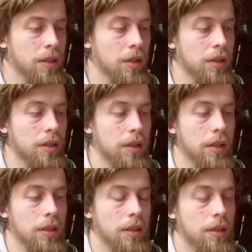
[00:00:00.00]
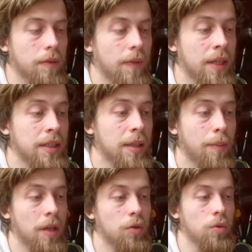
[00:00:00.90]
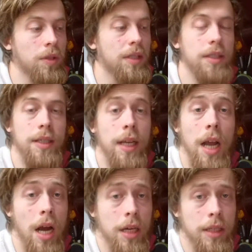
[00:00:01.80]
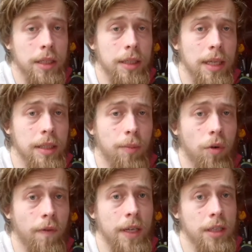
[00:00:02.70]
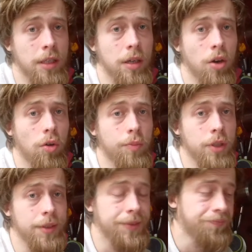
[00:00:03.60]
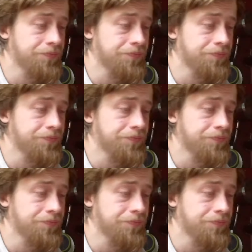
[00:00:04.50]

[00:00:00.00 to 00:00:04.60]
It's very simple to disregard it as a professional option.